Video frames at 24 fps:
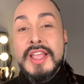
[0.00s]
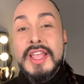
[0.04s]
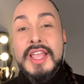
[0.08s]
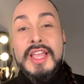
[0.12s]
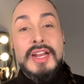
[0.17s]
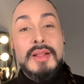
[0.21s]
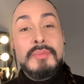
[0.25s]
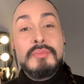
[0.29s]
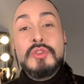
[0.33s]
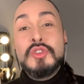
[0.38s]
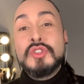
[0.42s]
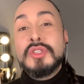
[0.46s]

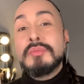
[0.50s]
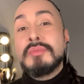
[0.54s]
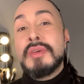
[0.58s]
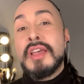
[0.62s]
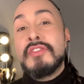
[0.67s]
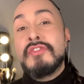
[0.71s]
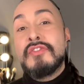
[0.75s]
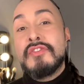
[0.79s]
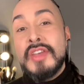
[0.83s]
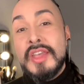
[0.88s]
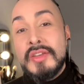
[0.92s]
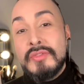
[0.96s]
And I'm using my
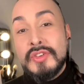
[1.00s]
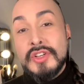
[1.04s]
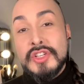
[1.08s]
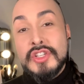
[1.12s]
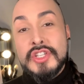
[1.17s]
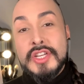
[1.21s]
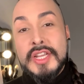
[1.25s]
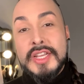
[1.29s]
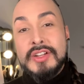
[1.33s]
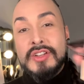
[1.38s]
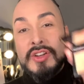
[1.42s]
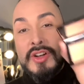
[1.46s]
favorite
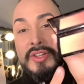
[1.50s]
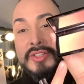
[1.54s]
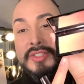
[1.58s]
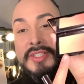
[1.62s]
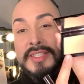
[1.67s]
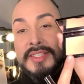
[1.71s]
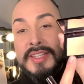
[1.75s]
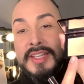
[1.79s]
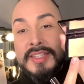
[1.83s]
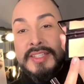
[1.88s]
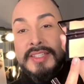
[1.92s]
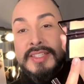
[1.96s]
shade called
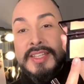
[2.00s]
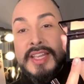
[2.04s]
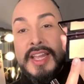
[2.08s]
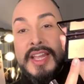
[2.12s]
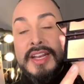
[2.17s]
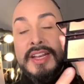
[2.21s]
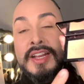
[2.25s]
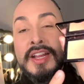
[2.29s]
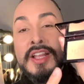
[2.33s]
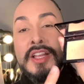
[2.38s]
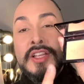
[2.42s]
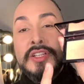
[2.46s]

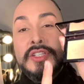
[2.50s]
Sunset.